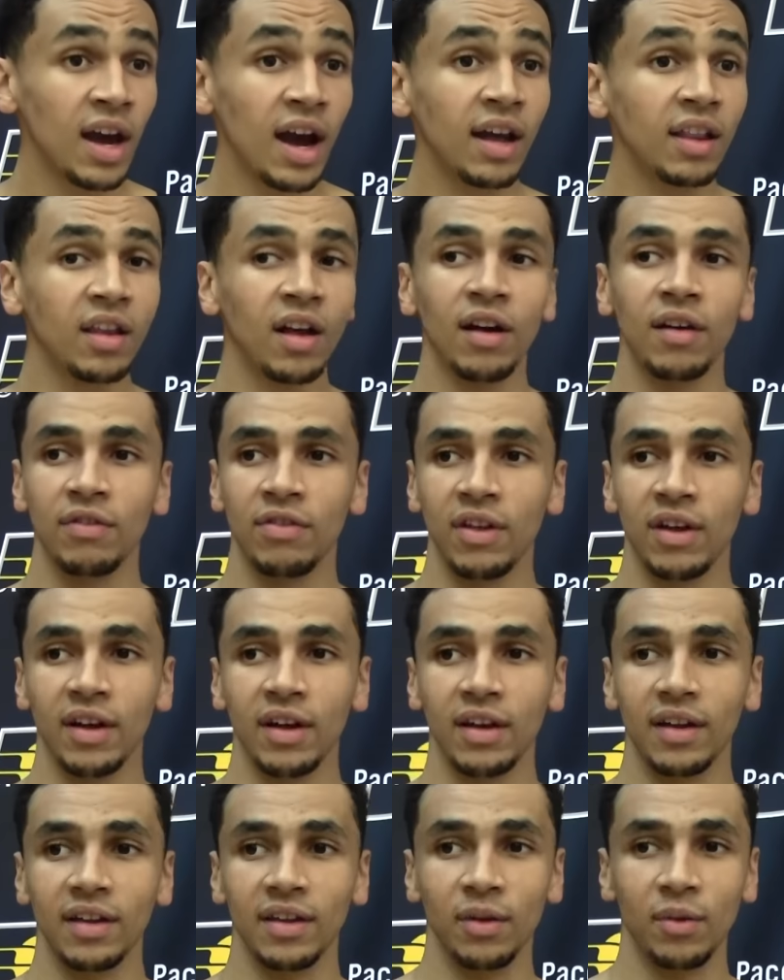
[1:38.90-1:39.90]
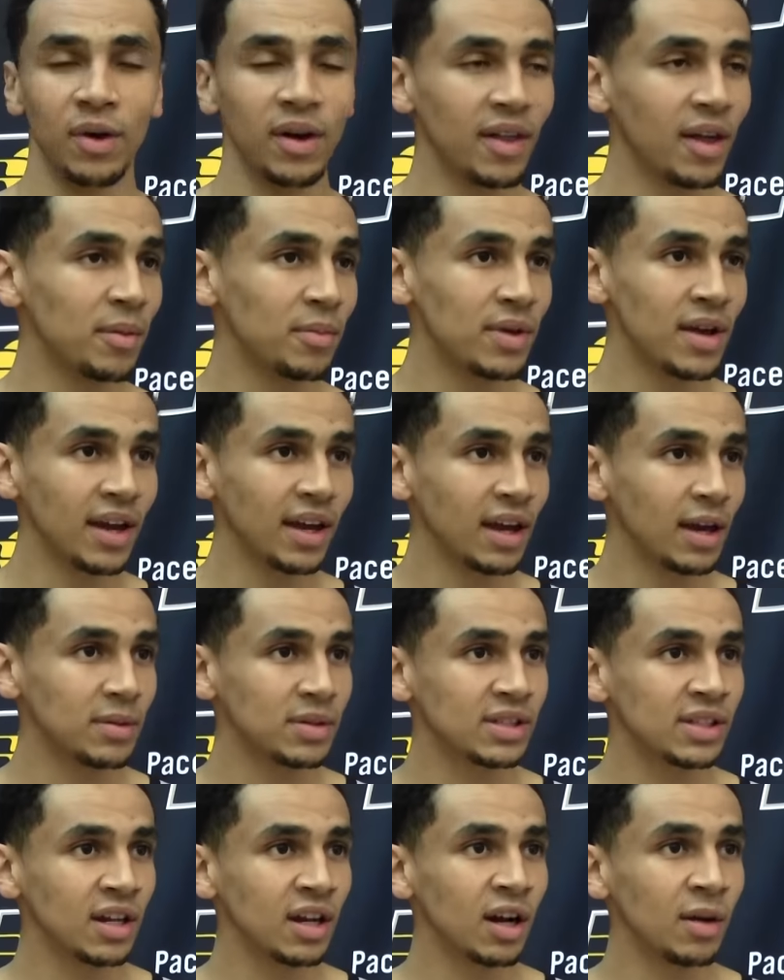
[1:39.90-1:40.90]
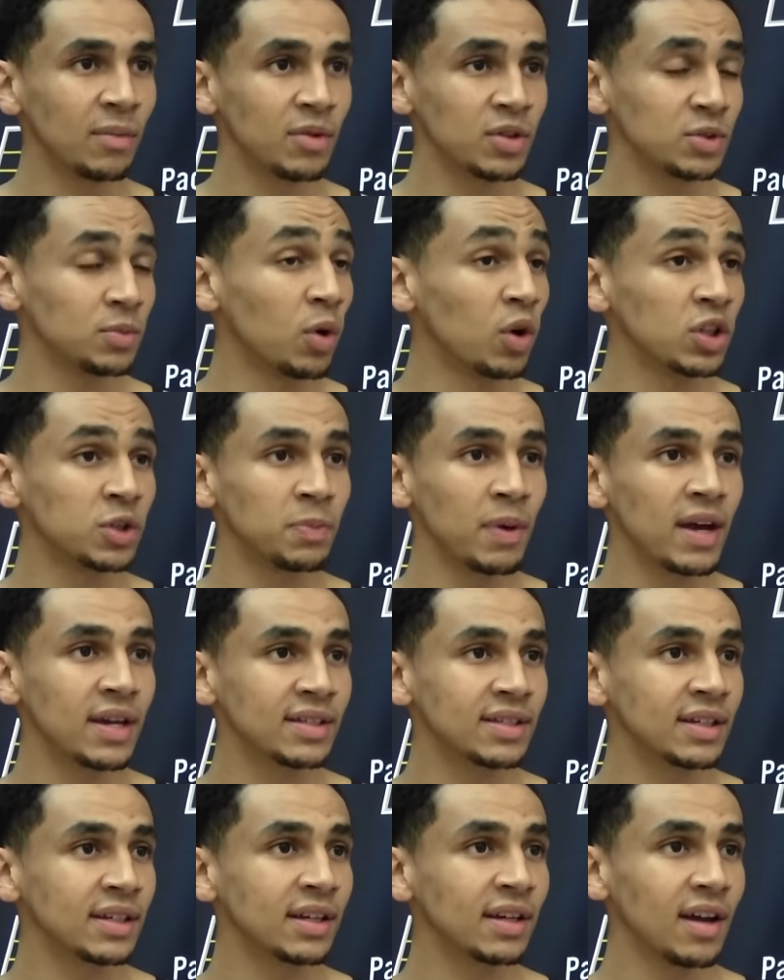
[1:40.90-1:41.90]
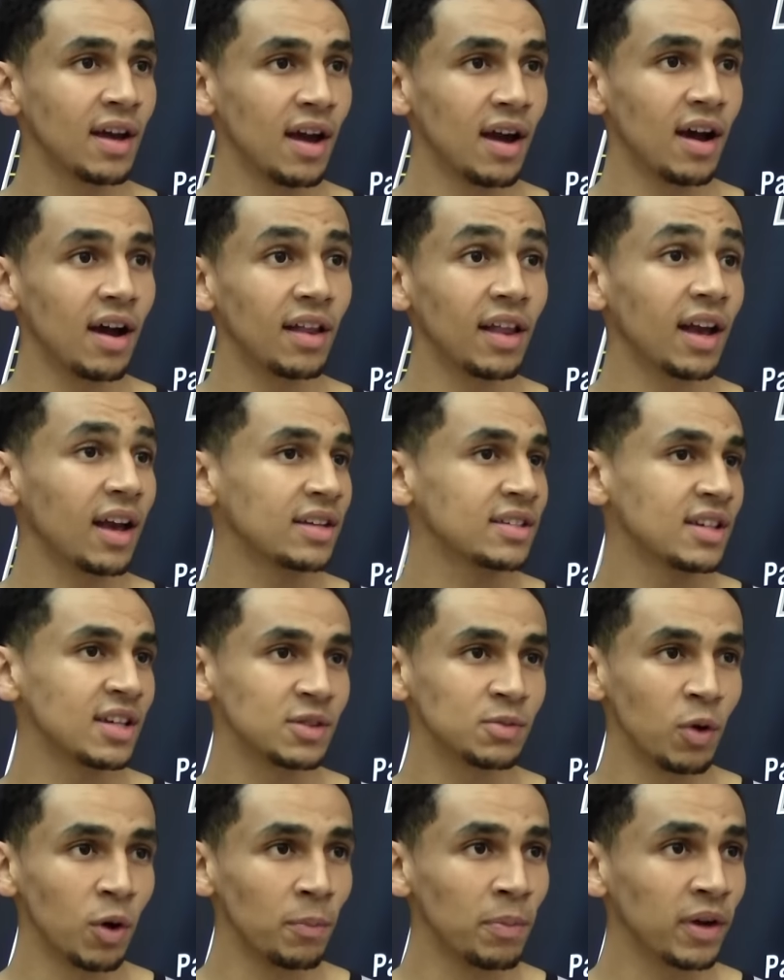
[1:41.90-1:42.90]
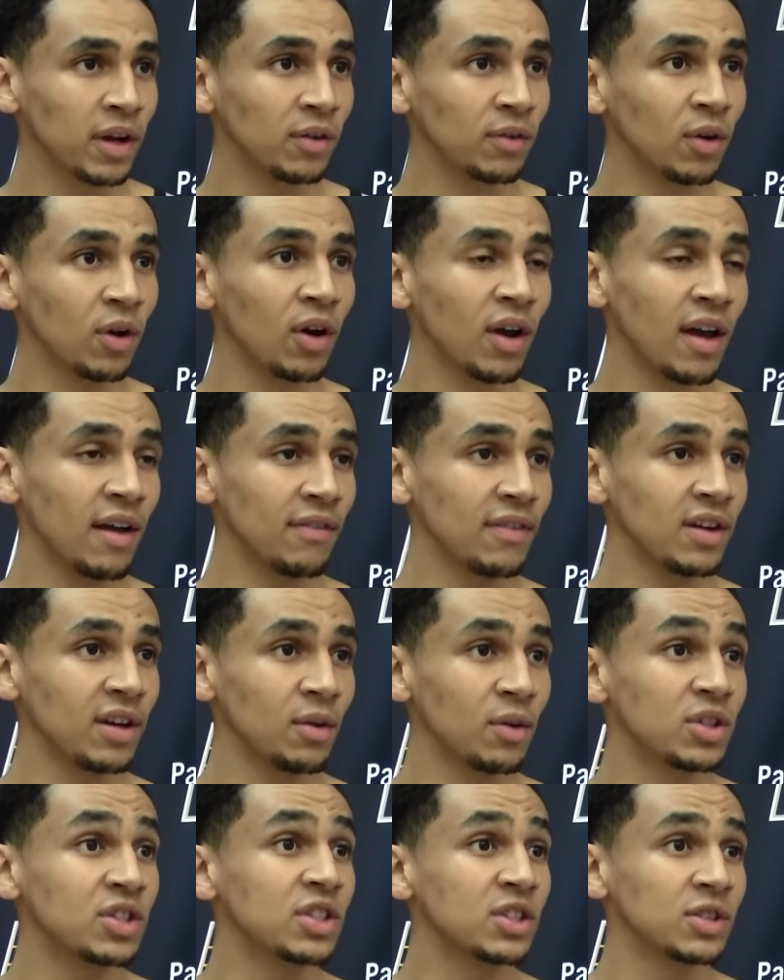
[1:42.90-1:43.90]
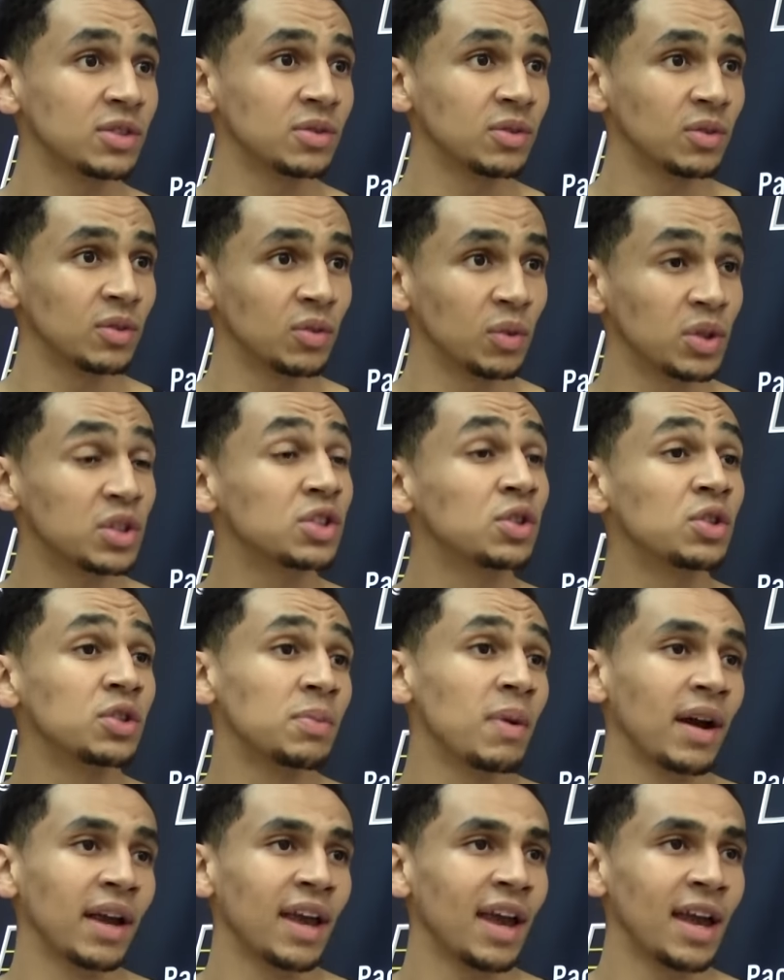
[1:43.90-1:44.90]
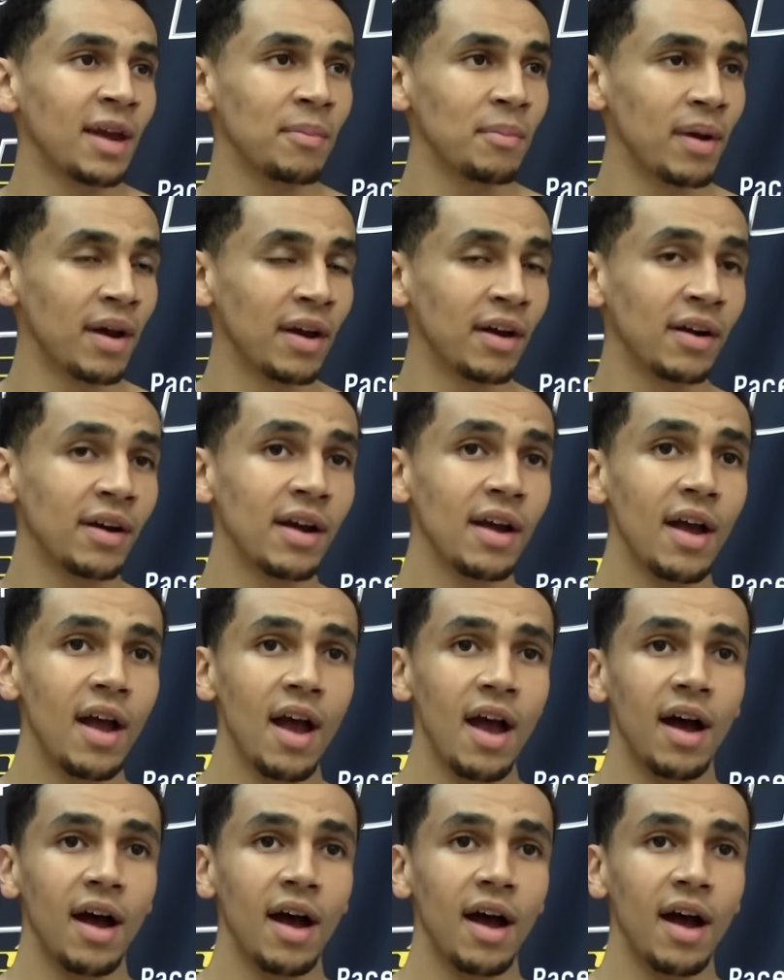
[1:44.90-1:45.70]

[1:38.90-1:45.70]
Yeah, I love the way the NBA game's set up. There's more spacing. Like I said, it's more pick and roll heavy, which suits my game better.